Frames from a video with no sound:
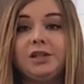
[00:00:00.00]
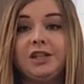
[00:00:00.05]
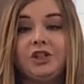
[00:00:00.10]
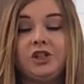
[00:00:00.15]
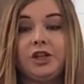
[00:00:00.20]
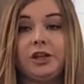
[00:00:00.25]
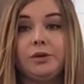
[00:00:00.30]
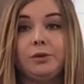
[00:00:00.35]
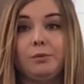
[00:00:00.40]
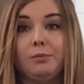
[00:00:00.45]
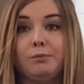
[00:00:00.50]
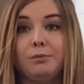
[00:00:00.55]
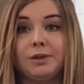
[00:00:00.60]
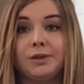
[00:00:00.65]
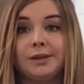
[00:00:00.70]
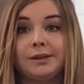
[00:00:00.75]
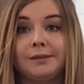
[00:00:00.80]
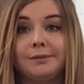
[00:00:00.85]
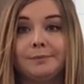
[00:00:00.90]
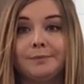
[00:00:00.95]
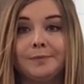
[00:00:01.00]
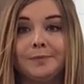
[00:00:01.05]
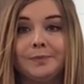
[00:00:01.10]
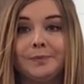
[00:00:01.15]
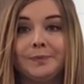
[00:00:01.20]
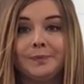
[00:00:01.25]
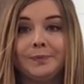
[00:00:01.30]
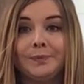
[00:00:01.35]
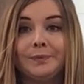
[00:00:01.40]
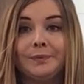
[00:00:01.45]
digit numbers.
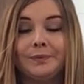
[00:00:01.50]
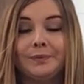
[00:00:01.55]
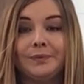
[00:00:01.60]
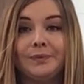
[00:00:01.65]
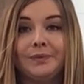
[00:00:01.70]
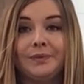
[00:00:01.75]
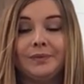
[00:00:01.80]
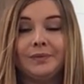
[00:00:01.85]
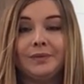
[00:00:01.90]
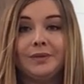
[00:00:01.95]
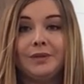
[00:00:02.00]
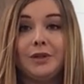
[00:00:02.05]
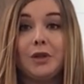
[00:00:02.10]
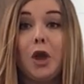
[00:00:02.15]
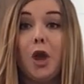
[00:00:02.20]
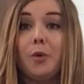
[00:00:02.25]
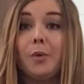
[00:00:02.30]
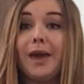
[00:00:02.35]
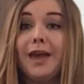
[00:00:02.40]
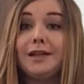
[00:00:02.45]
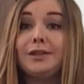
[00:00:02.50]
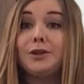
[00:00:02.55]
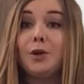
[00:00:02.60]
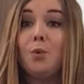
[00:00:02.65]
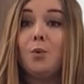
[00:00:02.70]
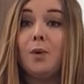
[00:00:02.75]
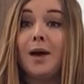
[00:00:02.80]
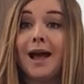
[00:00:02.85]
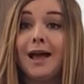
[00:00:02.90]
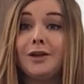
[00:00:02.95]
Okay,
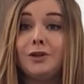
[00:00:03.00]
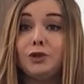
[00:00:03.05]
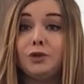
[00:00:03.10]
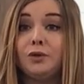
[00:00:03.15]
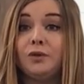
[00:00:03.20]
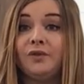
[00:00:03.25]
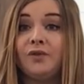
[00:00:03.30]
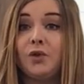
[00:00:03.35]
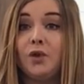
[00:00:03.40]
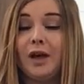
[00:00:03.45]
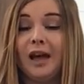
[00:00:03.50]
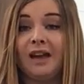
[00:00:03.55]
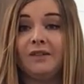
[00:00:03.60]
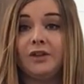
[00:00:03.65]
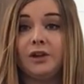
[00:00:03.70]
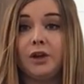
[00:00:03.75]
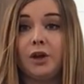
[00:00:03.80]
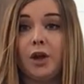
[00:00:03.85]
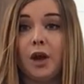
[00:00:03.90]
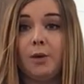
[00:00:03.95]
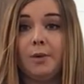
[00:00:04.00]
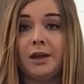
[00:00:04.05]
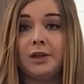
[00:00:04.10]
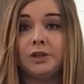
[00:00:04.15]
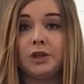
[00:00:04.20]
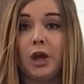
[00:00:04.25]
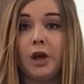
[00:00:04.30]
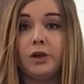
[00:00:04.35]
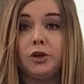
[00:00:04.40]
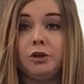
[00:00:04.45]
so well done for having a go
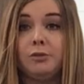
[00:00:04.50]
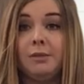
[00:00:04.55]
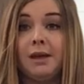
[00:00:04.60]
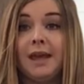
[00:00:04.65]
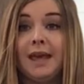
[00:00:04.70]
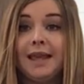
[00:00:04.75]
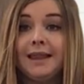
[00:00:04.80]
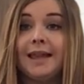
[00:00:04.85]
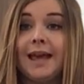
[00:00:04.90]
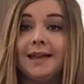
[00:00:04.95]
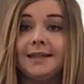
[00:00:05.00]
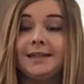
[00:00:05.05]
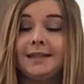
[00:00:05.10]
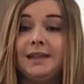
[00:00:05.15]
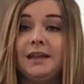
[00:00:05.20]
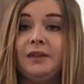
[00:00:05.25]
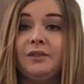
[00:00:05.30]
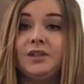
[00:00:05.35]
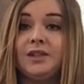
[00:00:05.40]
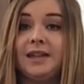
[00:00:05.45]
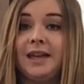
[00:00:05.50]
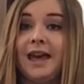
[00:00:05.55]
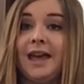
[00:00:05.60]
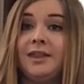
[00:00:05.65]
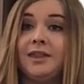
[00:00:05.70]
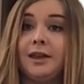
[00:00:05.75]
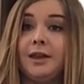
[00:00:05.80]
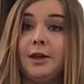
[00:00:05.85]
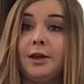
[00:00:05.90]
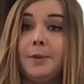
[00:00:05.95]
at home. Let's see if
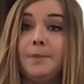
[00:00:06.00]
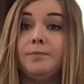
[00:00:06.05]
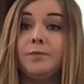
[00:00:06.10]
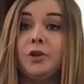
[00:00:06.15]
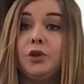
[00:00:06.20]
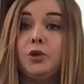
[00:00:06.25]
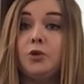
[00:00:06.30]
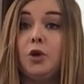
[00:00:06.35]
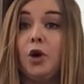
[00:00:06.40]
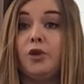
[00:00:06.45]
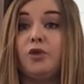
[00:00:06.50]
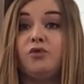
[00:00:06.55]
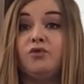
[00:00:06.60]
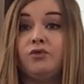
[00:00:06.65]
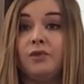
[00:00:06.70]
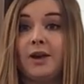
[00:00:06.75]
together you got the